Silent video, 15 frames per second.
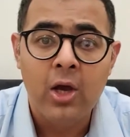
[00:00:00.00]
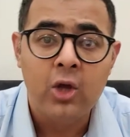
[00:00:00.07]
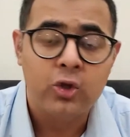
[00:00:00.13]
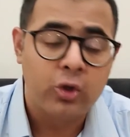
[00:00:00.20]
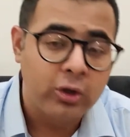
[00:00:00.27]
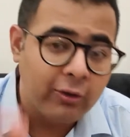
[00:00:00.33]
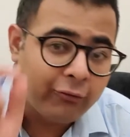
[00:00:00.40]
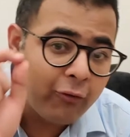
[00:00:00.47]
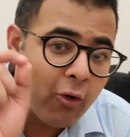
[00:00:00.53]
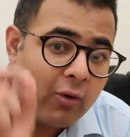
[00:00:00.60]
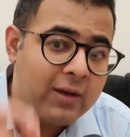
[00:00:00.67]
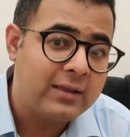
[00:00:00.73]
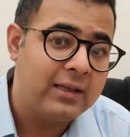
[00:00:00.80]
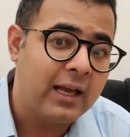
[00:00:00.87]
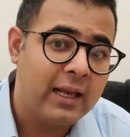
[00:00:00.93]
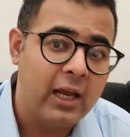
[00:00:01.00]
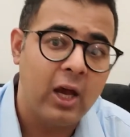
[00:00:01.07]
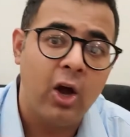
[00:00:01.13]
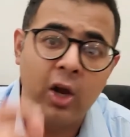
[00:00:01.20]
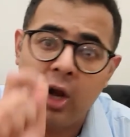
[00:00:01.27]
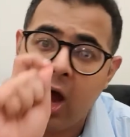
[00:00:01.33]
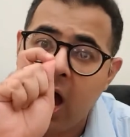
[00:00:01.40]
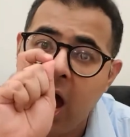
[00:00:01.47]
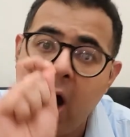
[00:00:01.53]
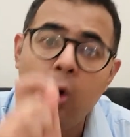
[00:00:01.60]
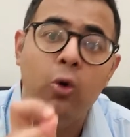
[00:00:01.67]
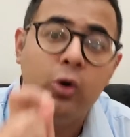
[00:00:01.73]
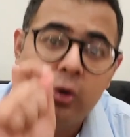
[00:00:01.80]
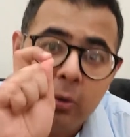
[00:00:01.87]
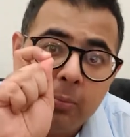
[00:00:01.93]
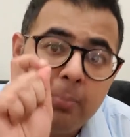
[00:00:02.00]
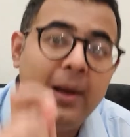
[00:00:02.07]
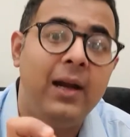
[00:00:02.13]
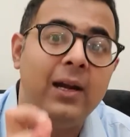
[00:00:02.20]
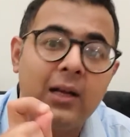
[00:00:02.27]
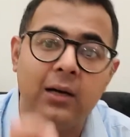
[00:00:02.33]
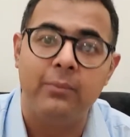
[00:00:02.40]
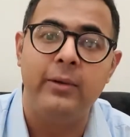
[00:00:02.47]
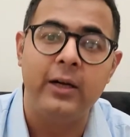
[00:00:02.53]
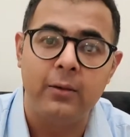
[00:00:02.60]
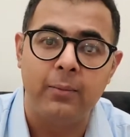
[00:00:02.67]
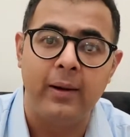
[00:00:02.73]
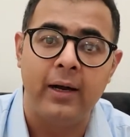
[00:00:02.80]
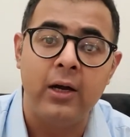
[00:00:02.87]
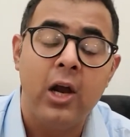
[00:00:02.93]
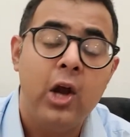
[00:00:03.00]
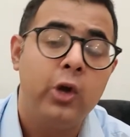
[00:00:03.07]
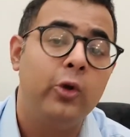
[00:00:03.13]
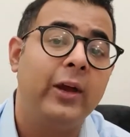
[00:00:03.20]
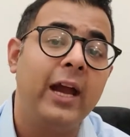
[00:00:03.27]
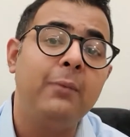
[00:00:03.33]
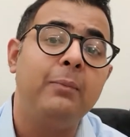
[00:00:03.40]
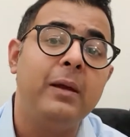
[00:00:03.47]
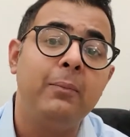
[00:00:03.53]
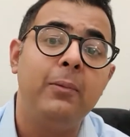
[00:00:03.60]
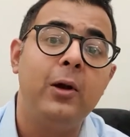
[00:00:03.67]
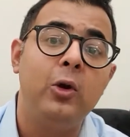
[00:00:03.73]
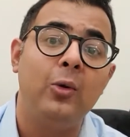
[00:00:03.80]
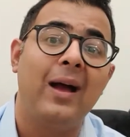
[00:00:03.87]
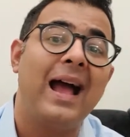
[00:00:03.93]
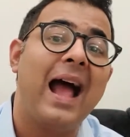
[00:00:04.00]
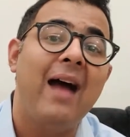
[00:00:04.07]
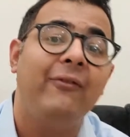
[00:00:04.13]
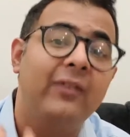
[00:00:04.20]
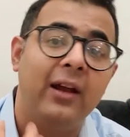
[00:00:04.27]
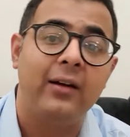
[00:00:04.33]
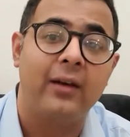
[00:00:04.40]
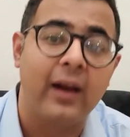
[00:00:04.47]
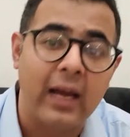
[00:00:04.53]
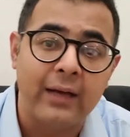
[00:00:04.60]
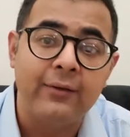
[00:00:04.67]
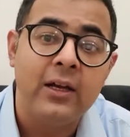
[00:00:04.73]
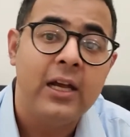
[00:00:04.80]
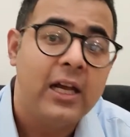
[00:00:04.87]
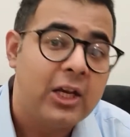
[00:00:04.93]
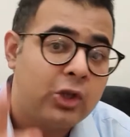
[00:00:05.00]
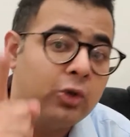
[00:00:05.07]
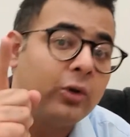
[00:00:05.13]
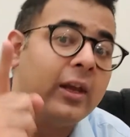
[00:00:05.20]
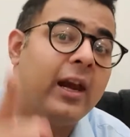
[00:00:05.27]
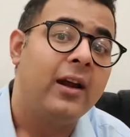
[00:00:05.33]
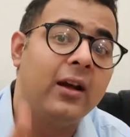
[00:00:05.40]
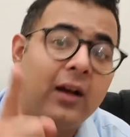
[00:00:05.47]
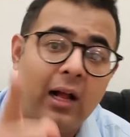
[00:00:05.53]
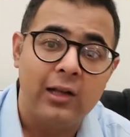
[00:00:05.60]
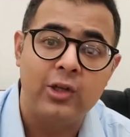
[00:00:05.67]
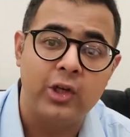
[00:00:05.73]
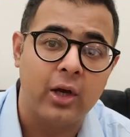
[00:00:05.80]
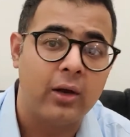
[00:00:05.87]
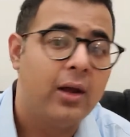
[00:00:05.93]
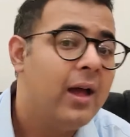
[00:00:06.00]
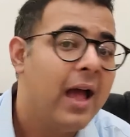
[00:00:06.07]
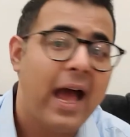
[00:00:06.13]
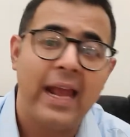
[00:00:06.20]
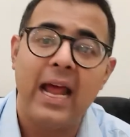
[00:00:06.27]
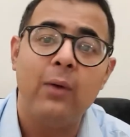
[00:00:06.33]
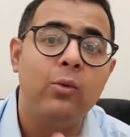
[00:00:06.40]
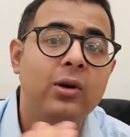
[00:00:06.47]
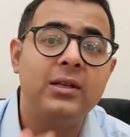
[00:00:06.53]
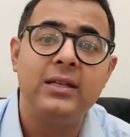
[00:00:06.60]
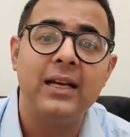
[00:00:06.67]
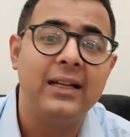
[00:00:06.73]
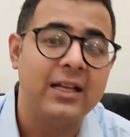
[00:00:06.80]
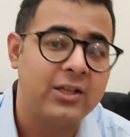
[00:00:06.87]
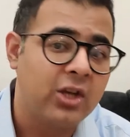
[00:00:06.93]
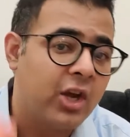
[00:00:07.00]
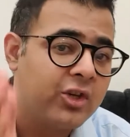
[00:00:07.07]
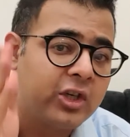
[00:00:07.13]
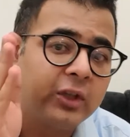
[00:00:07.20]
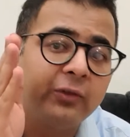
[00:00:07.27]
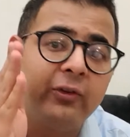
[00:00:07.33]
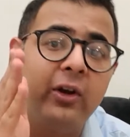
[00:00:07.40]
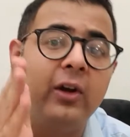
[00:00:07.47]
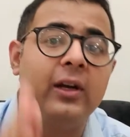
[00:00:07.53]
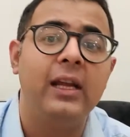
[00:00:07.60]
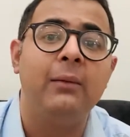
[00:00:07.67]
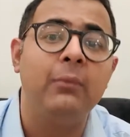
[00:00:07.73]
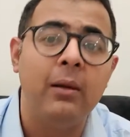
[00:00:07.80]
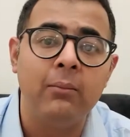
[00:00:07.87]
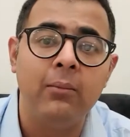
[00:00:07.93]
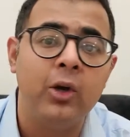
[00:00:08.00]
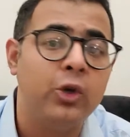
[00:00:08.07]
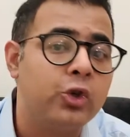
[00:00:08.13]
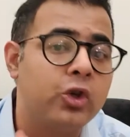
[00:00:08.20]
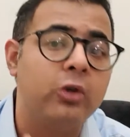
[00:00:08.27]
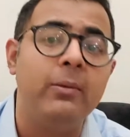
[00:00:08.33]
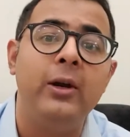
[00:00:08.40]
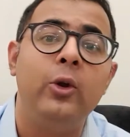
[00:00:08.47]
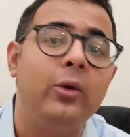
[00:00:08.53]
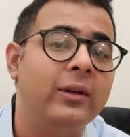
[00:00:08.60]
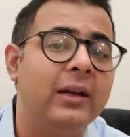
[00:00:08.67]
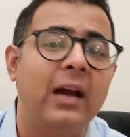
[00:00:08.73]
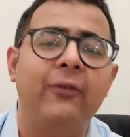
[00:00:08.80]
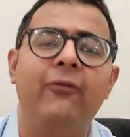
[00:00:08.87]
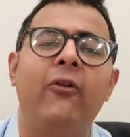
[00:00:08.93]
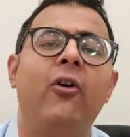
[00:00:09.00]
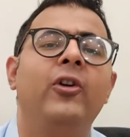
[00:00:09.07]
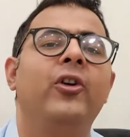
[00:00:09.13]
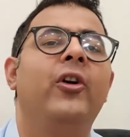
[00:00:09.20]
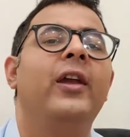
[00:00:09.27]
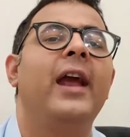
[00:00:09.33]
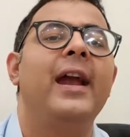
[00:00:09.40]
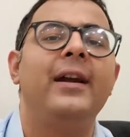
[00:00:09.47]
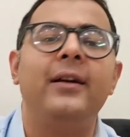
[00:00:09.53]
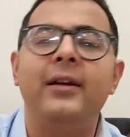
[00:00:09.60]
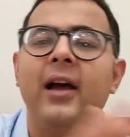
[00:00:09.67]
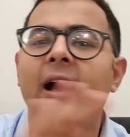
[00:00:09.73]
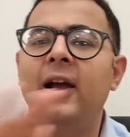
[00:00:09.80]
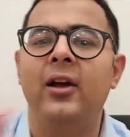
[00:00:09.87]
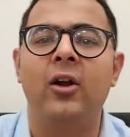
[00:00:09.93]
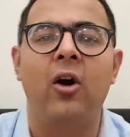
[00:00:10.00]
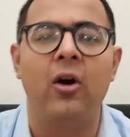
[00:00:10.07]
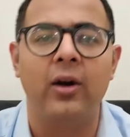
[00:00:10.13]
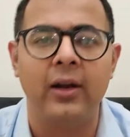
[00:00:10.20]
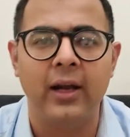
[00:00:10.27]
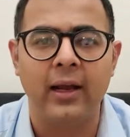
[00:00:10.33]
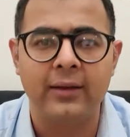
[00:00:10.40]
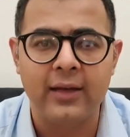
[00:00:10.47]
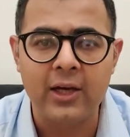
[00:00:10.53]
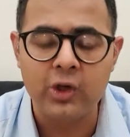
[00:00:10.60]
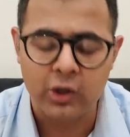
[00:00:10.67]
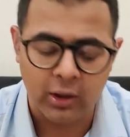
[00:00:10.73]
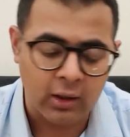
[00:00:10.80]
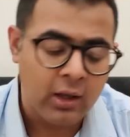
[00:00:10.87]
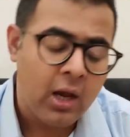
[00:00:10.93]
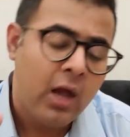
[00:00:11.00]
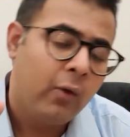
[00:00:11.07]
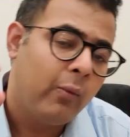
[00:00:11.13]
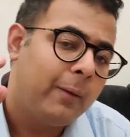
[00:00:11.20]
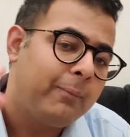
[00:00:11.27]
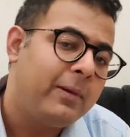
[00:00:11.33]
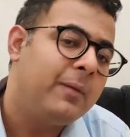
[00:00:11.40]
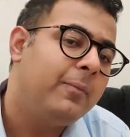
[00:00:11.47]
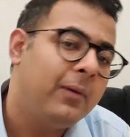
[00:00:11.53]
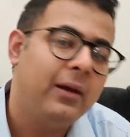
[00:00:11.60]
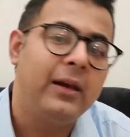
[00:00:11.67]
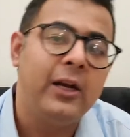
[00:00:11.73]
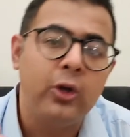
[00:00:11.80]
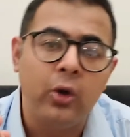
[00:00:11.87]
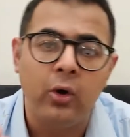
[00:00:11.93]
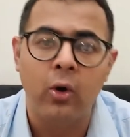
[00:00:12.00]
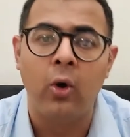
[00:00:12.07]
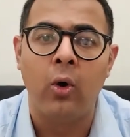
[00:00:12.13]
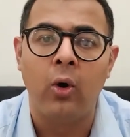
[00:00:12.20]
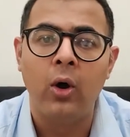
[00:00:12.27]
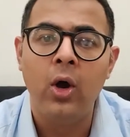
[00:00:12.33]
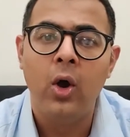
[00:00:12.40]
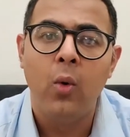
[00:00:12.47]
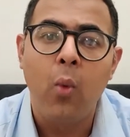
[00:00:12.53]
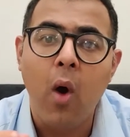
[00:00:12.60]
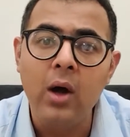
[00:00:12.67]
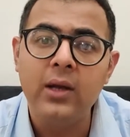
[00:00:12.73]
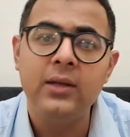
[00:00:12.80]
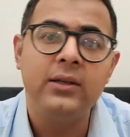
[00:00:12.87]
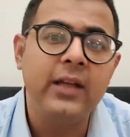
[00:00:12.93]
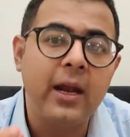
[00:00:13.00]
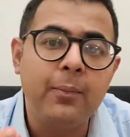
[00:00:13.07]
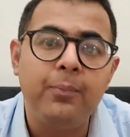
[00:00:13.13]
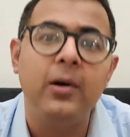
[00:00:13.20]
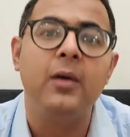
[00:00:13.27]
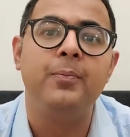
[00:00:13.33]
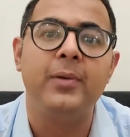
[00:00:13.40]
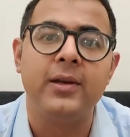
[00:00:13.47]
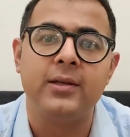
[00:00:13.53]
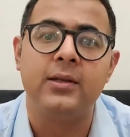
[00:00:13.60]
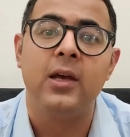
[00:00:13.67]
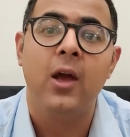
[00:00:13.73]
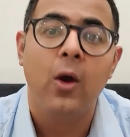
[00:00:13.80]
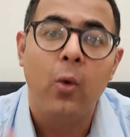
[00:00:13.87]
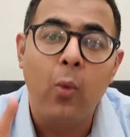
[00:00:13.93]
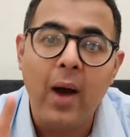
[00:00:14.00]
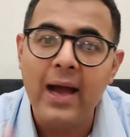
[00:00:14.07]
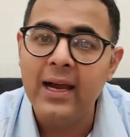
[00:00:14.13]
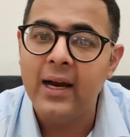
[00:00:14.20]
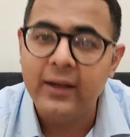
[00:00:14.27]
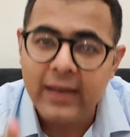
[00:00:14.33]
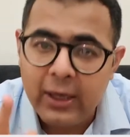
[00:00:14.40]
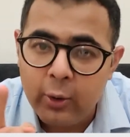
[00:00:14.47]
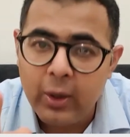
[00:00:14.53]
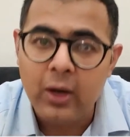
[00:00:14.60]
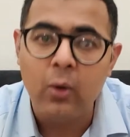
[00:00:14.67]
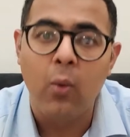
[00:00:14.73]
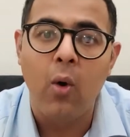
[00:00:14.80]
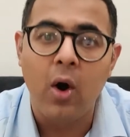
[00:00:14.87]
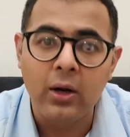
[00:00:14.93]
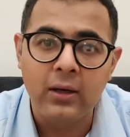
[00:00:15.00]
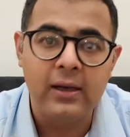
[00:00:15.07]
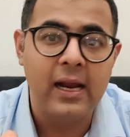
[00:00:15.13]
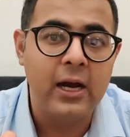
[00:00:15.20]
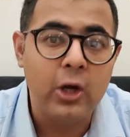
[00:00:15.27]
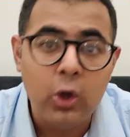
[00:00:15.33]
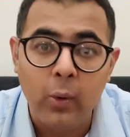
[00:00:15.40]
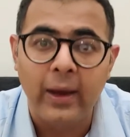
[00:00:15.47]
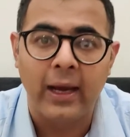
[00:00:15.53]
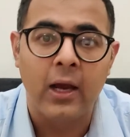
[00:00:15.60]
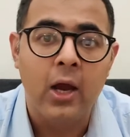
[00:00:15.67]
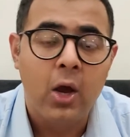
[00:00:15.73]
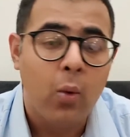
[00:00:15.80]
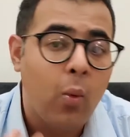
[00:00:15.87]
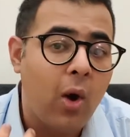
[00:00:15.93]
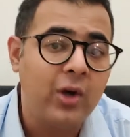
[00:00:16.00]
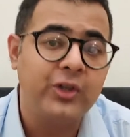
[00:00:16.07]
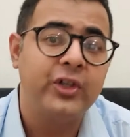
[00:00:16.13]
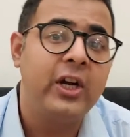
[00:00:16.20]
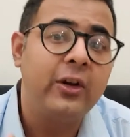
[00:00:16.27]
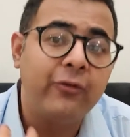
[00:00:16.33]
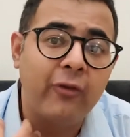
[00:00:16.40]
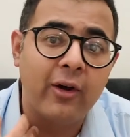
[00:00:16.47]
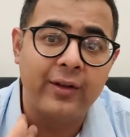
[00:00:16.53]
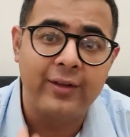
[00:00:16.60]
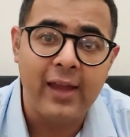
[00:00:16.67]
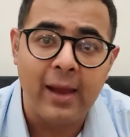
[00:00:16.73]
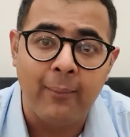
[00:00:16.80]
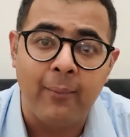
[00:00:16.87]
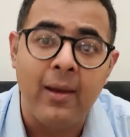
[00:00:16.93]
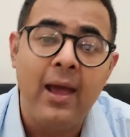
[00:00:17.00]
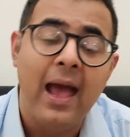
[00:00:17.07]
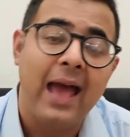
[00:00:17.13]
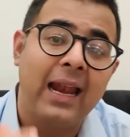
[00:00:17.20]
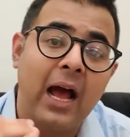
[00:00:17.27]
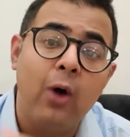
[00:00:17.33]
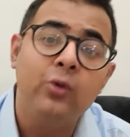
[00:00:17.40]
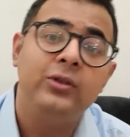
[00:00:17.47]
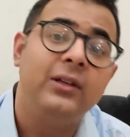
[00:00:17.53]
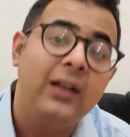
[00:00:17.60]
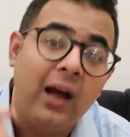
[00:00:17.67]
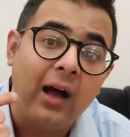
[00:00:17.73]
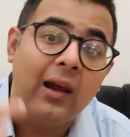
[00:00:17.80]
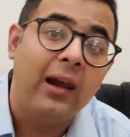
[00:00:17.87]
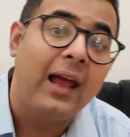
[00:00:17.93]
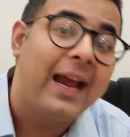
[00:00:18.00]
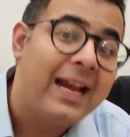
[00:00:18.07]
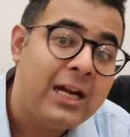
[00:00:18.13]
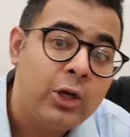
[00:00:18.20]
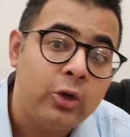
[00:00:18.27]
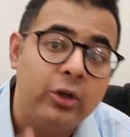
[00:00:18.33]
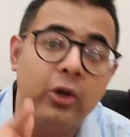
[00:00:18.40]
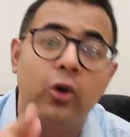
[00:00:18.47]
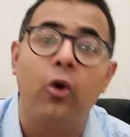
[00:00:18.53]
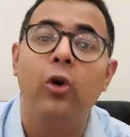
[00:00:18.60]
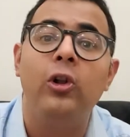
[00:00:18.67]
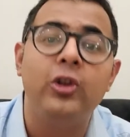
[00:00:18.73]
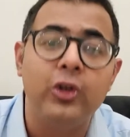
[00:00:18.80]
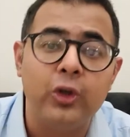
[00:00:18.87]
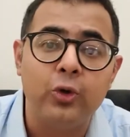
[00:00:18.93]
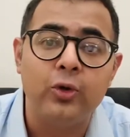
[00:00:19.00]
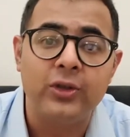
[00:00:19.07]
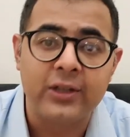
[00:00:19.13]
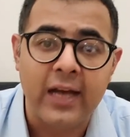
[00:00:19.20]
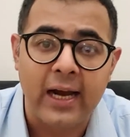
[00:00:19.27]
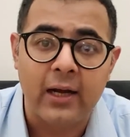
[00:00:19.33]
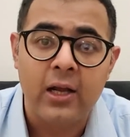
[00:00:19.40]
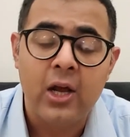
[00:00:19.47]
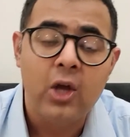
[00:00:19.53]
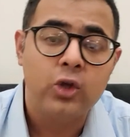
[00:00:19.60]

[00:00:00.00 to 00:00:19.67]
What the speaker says: So the focus area on how to build commitment to get people to have that drive is to create a culture. And I would say that's not just for your team member, you should be doing that for your entire organization, where people need to know what is their purpose. Why are they doing what they're doing? What's in it for them? And how is it aligned to the goals you set?